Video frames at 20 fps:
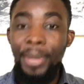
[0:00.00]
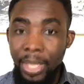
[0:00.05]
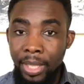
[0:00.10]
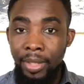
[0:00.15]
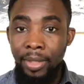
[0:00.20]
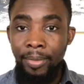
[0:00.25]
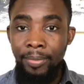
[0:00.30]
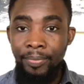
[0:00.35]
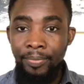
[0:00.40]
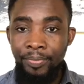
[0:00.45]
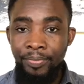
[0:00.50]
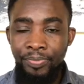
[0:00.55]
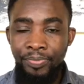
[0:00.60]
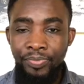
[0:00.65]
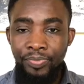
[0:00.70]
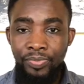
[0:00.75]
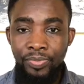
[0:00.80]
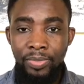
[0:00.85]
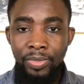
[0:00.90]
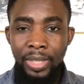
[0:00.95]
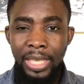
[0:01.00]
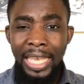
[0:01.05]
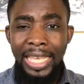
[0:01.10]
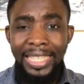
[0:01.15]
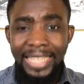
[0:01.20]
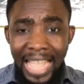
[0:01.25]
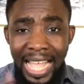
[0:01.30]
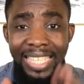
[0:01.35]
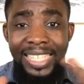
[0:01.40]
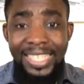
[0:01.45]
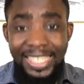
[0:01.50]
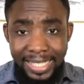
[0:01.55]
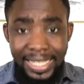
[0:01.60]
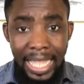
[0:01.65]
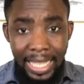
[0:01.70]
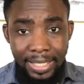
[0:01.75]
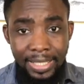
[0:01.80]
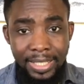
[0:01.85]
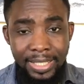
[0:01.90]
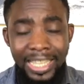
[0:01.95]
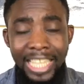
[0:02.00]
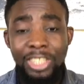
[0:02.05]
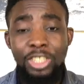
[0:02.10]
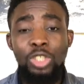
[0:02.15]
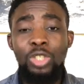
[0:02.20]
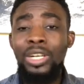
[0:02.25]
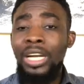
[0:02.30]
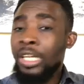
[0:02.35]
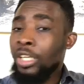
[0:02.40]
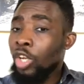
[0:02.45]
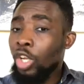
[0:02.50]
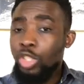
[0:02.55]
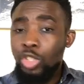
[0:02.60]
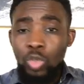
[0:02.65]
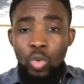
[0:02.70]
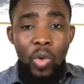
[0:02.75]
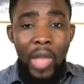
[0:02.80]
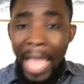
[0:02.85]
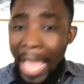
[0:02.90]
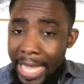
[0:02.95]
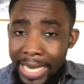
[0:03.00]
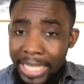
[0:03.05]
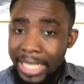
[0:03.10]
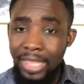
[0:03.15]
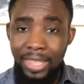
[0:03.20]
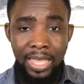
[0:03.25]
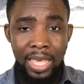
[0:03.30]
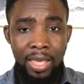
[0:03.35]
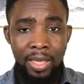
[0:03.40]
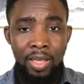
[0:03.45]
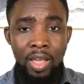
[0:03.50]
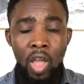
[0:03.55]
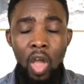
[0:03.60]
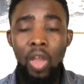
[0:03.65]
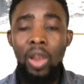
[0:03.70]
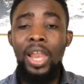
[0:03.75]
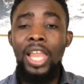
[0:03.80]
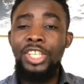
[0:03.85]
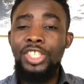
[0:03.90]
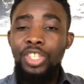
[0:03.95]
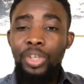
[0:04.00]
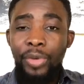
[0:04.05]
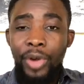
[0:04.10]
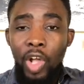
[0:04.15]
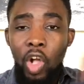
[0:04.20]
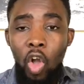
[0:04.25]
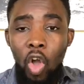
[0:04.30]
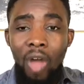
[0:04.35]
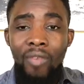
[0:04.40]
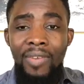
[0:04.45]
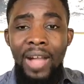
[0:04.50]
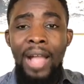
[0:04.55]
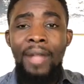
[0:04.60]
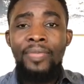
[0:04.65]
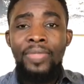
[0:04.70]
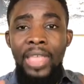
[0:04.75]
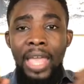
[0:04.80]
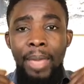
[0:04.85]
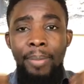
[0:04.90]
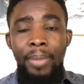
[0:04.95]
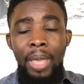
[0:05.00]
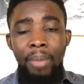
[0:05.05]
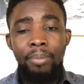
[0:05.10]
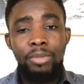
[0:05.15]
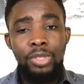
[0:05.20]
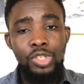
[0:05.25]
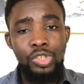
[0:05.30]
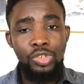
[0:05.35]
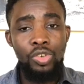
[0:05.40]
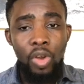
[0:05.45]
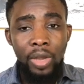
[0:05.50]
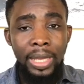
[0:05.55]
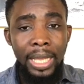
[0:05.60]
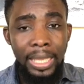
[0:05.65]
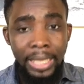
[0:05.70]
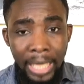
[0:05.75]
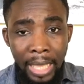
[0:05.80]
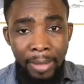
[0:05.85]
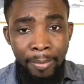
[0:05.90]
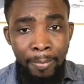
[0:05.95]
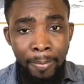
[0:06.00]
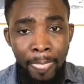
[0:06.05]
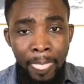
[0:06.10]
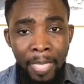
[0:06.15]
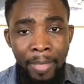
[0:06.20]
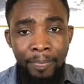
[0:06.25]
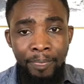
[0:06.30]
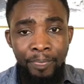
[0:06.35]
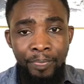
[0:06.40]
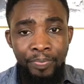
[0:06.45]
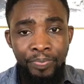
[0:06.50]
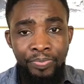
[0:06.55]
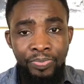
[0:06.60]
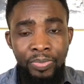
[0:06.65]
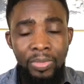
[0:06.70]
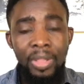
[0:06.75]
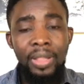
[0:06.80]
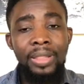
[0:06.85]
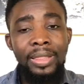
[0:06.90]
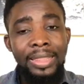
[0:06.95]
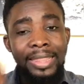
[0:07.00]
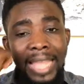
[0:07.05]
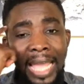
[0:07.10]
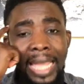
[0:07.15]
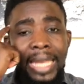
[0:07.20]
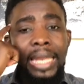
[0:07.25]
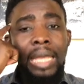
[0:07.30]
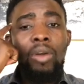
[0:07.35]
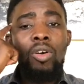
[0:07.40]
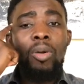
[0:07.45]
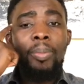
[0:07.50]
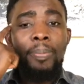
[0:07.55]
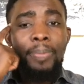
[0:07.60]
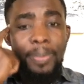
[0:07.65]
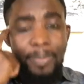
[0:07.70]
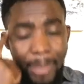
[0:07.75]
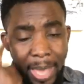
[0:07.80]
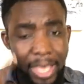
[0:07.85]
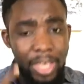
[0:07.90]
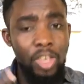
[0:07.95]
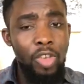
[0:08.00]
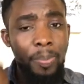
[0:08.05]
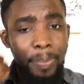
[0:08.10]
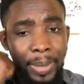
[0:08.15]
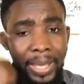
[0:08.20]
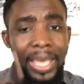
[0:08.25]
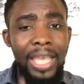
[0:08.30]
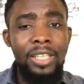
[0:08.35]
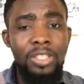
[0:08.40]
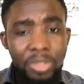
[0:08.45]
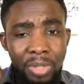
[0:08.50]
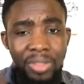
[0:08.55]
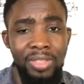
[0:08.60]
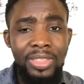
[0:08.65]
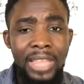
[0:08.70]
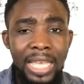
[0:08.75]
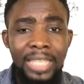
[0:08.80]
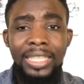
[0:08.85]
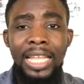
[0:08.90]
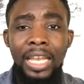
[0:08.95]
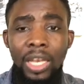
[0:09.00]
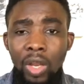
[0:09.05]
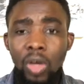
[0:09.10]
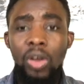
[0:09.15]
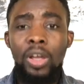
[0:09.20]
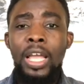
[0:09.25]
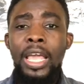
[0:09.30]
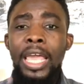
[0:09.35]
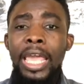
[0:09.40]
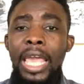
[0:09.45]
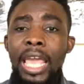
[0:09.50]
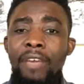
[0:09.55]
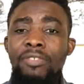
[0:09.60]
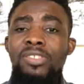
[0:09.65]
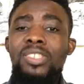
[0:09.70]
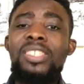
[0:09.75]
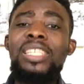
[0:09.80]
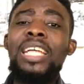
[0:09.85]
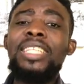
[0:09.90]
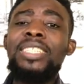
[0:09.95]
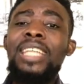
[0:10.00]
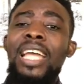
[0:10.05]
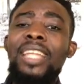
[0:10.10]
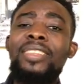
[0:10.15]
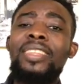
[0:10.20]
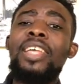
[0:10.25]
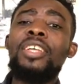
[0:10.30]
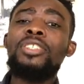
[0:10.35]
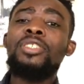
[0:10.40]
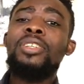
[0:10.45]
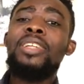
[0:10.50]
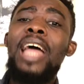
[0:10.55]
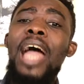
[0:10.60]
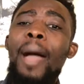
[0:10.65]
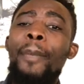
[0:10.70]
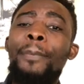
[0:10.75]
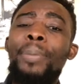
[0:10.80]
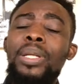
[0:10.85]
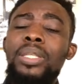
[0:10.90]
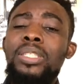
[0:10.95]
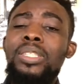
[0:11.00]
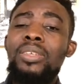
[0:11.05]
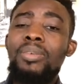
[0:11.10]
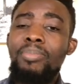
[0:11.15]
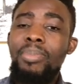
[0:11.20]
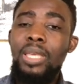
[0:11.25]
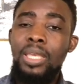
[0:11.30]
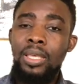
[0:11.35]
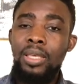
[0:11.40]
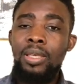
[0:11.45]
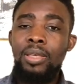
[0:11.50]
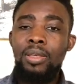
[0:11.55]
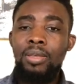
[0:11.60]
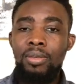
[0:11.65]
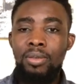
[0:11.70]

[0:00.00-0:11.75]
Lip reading: be in that state, that you cannot do anything unless you recover and be strong again, then it will make you begin to think that, look, if such a thing should happen to me